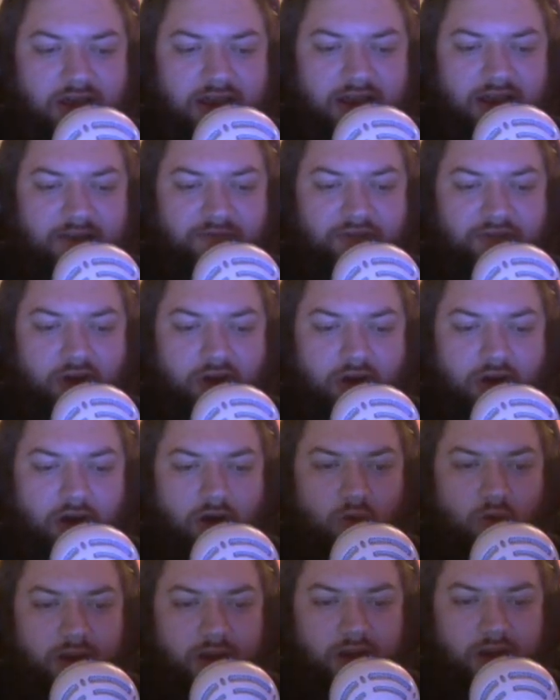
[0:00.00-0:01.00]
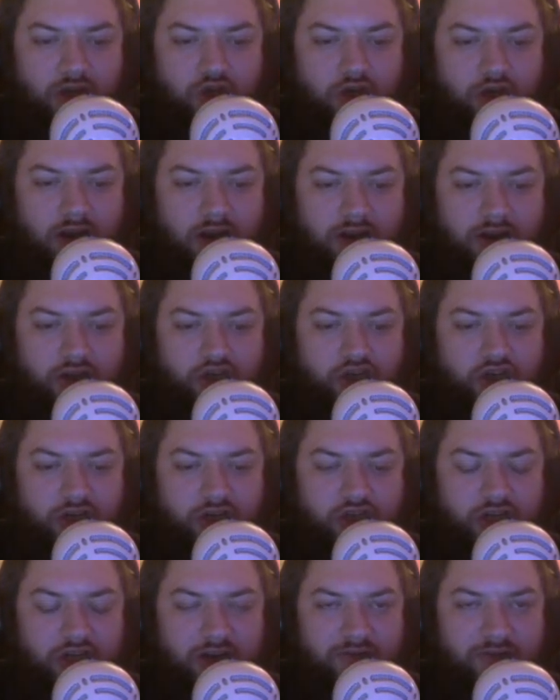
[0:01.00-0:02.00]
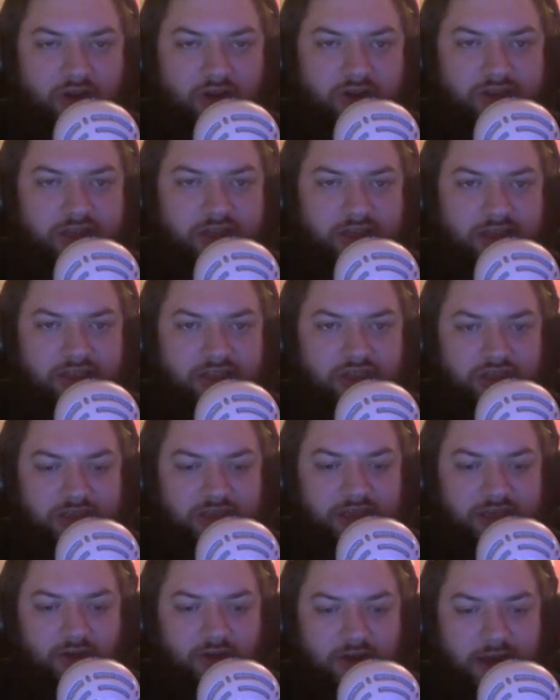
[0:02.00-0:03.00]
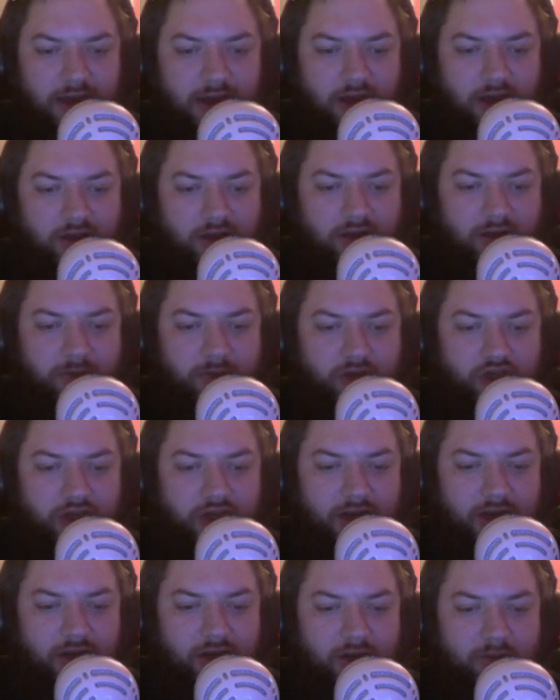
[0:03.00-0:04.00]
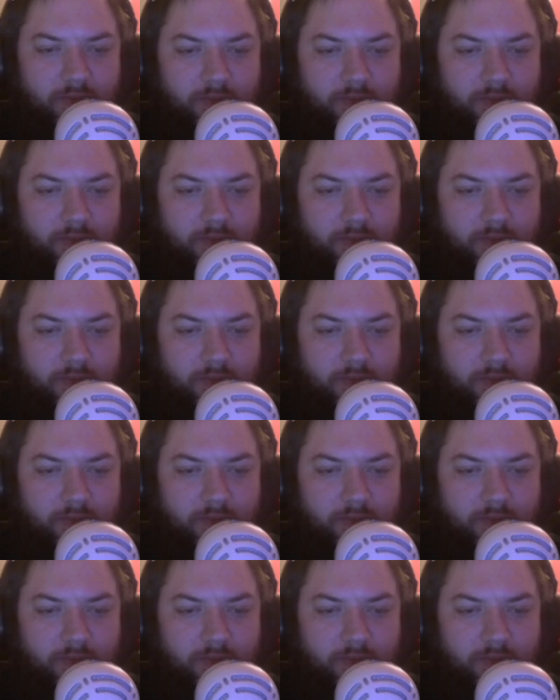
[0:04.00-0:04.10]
If there are, we can try and achieve those, and let's just kill count. Let me check.